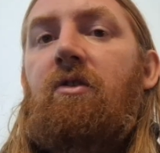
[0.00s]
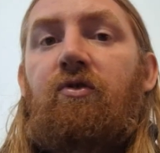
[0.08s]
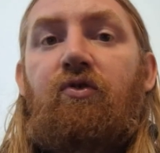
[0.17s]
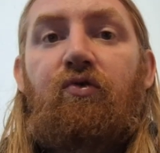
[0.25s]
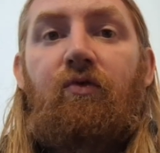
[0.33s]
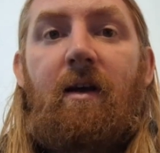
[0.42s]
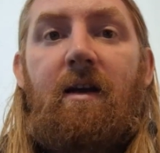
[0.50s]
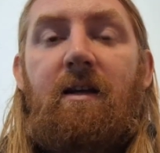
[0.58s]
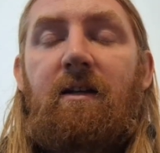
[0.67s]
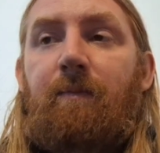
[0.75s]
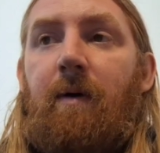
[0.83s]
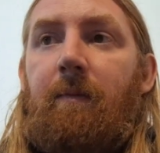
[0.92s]

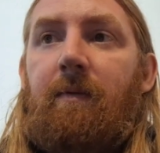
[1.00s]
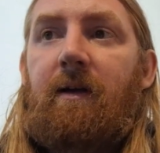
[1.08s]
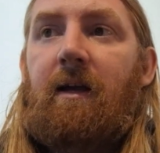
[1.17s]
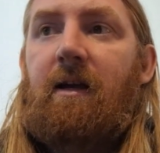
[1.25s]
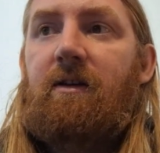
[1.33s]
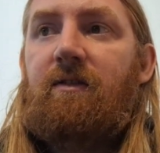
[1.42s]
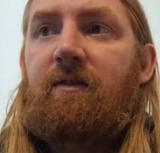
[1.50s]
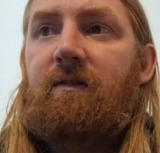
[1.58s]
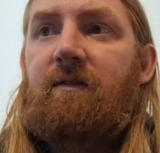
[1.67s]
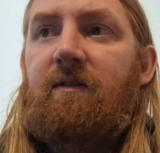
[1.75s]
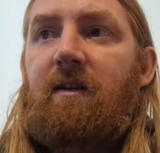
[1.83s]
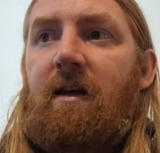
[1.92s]
Trade
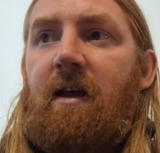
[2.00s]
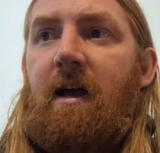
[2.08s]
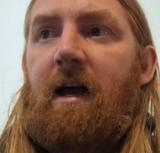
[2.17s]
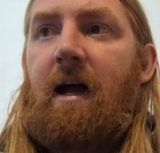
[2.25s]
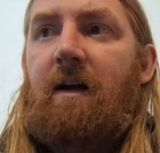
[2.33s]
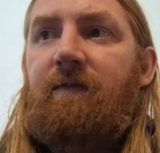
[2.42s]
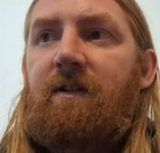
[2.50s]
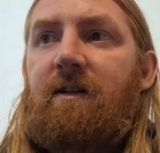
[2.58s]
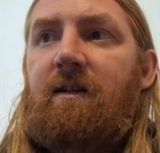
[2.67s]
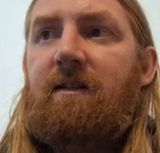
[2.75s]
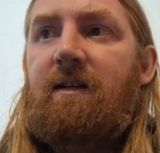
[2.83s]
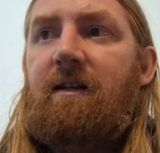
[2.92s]
publications.
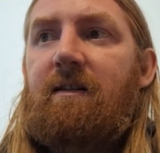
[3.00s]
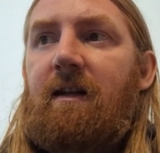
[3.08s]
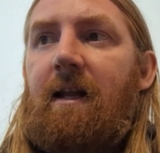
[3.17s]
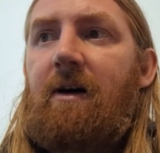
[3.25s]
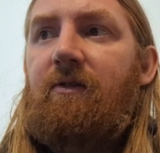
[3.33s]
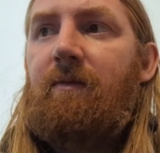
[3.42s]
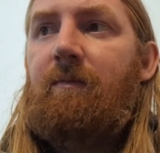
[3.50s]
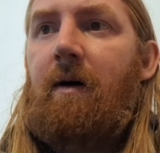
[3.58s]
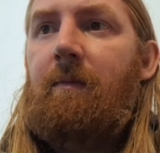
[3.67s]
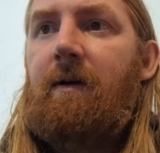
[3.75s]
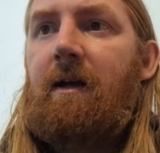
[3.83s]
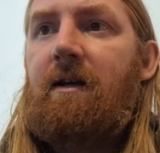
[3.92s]
Advertising is allowed in
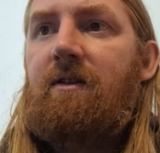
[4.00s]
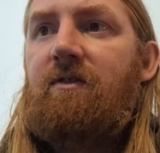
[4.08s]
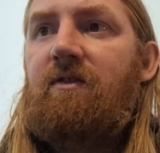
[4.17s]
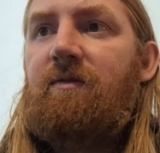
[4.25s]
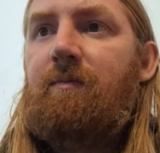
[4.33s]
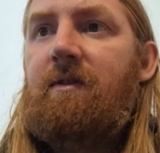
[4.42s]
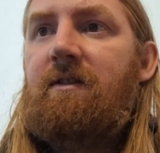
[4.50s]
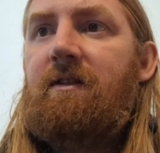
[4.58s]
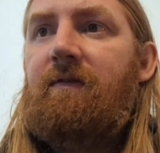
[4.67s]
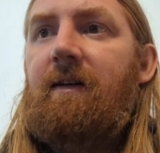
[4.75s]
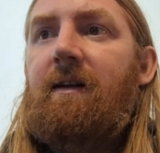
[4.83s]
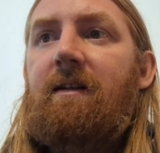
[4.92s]
publications
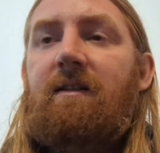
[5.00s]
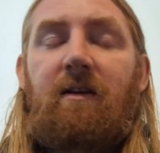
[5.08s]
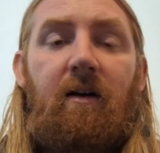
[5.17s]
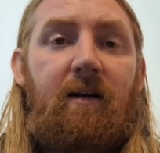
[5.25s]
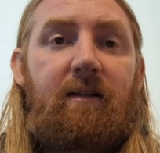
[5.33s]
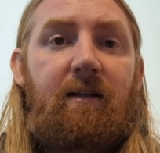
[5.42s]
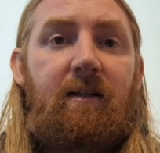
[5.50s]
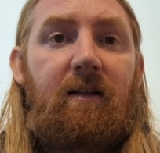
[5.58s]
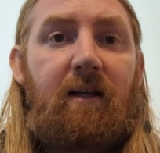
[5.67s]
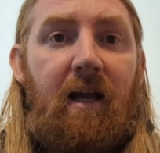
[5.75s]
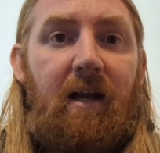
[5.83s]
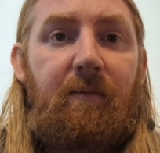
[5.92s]
specifically targeting the
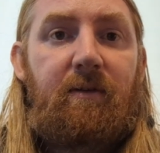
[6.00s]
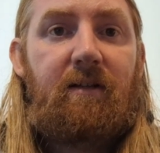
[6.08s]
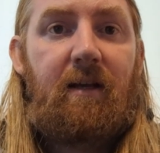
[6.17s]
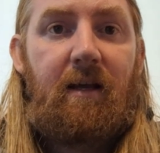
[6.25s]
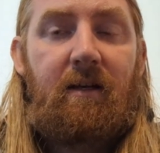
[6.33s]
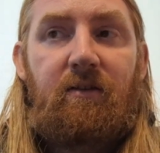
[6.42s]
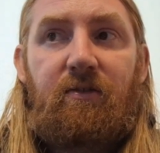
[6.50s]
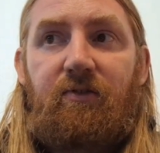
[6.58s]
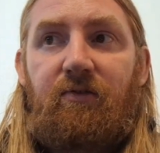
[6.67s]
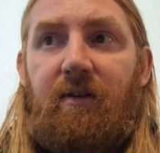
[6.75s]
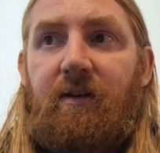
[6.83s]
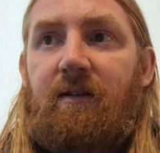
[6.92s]
cannabis
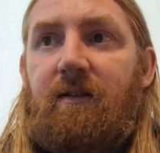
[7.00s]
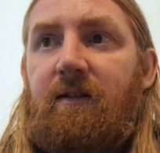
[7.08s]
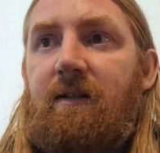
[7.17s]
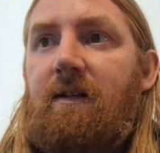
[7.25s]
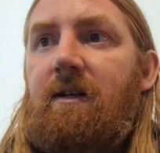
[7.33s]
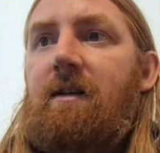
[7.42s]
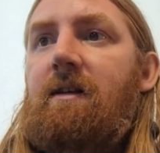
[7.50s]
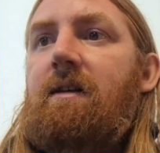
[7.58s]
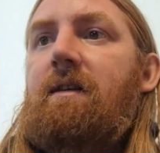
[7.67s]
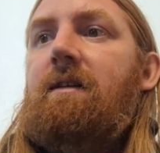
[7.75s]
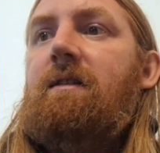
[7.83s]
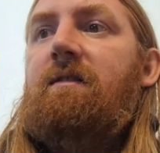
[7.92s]
industry.
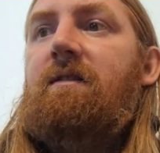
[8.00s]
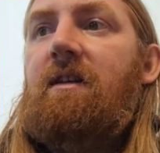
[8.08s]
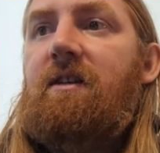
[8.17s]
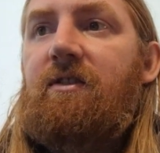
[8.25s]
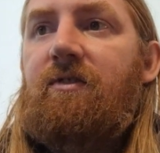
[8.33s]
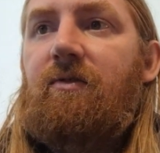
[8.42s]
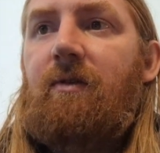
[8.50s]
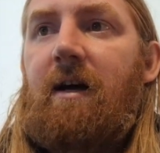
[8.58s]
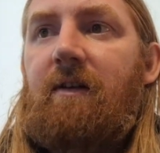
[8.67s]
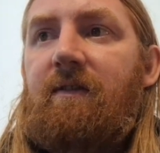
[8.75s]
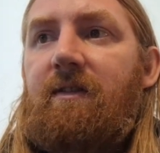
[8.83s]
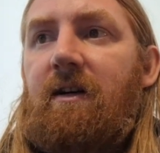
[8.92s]
Digital
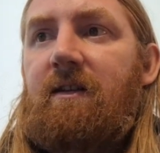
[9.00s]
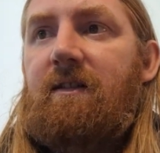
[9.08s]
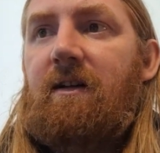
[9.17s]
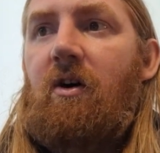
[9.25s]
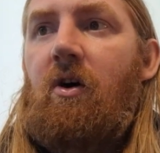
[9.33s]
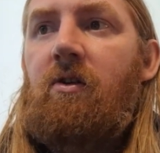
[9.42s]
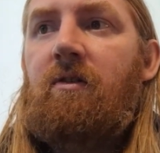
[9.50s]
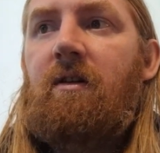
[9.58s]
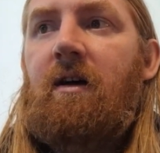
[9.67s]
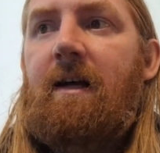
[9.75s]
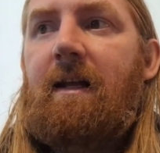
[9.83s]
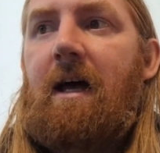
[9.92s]
advertising.
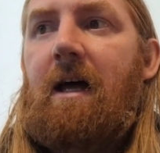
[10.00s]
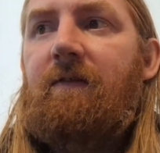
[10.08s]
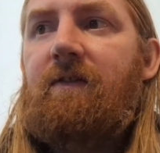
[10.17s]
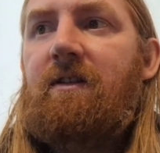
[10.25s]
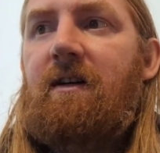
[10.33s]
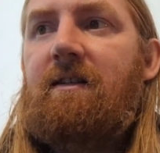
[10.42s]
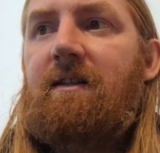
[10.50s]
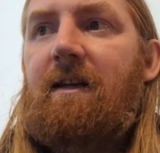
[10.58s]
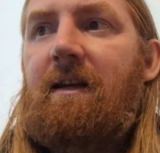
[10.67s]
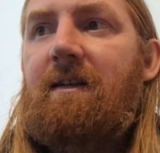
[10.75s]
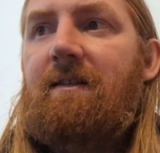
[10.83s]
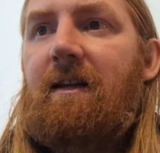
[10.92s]
Online advertising
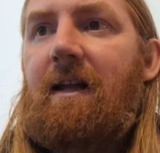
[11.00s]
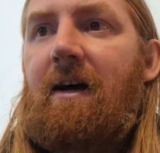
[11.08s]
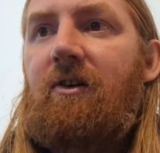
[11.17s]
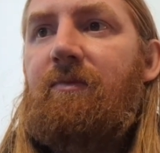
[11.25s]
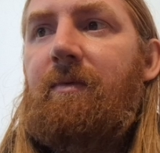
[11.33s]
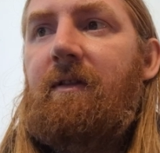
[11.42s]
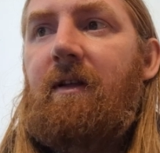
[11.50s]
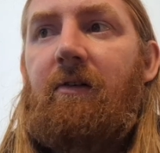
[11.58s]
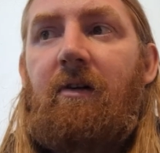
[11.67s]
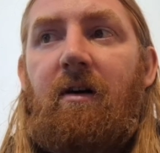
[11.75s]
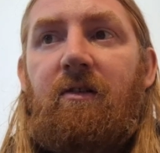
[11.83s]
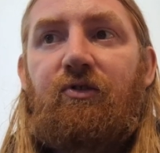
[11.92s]
is allowed, but there
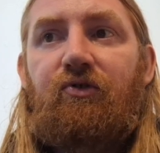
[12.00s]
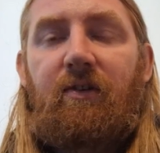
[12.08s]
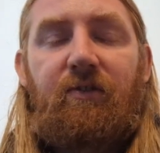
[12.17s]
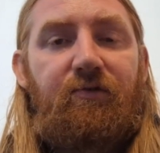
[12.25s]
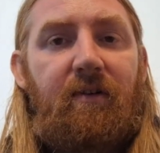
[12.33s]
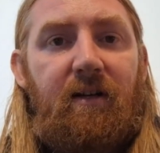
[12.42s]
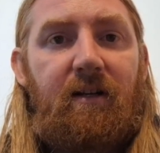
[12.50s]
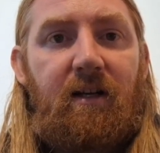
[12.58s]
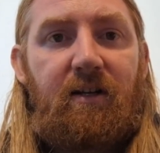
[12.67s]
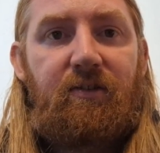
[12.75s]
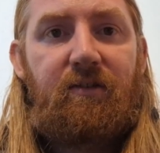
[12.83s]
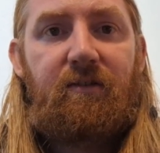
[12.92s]
are strict
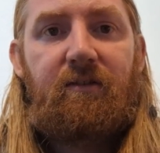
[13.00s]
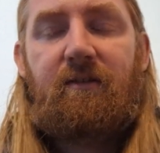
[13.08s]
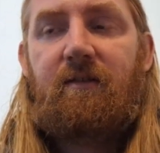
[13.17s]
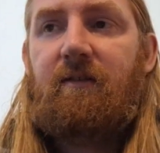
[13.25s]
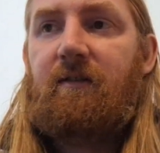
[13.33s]
regulations.